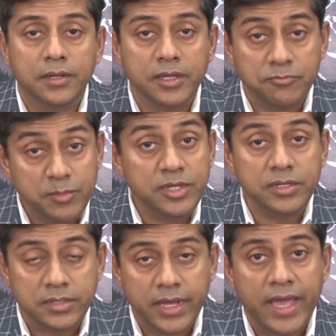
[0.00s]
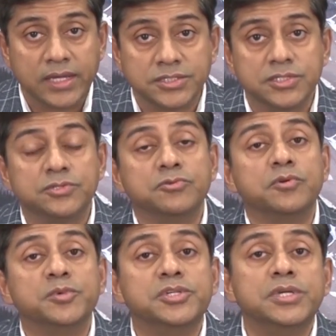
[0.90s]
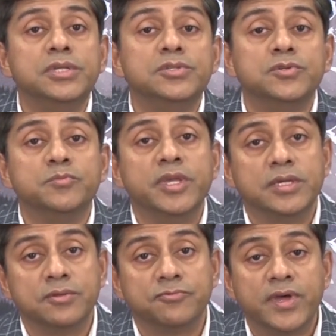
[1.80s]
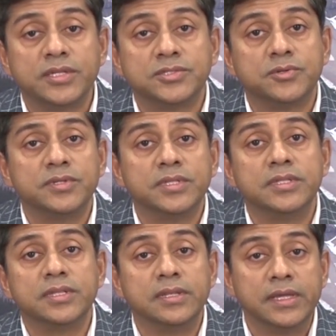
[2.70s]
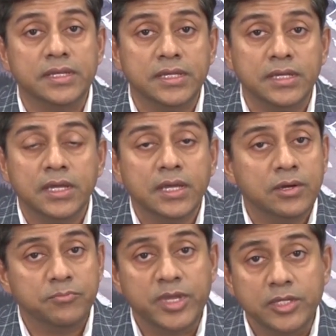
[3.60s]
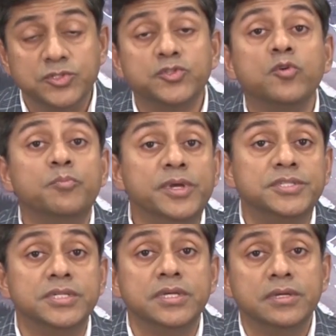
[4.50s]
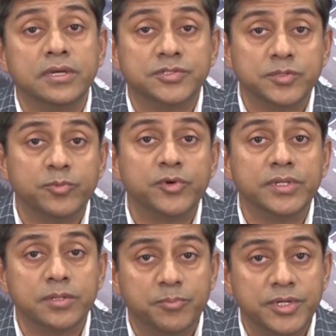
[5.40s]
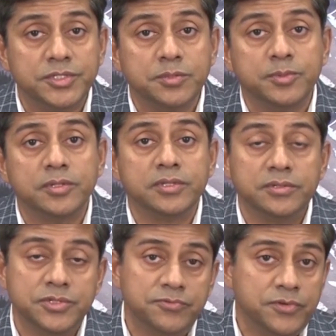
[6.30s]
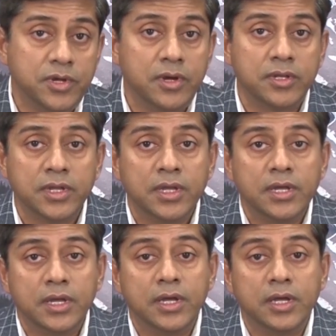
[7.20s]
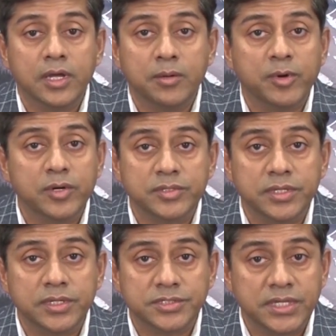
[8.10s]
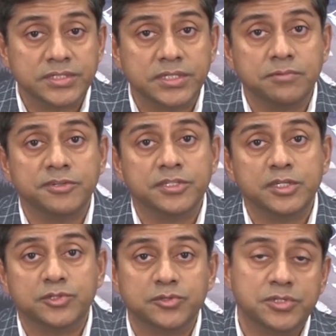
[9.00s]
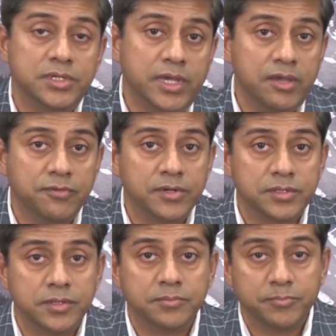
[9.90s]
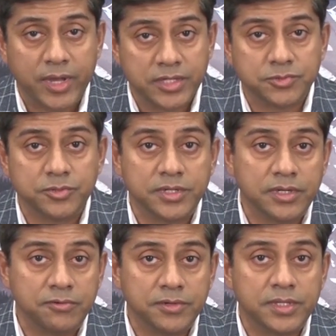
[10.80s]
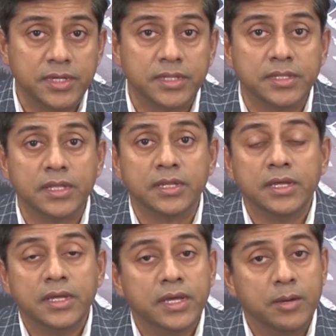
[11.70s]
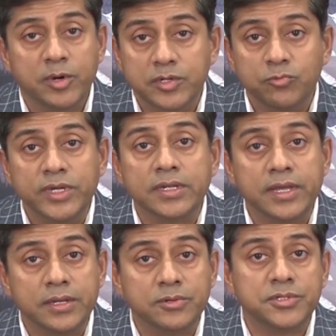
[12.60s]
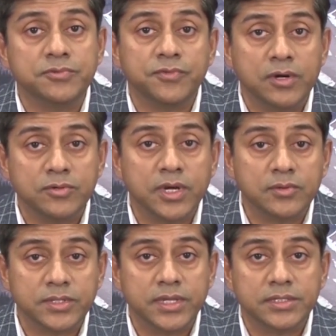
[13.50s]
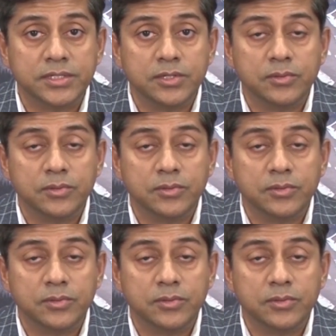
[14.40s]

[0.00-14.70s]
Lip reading: give me the access to your machine to make it faster. And then the lady, being so busy supporting the principal, that she forgot about the sensitivity, so she gave out the password and everything. And then about a week later, she found out that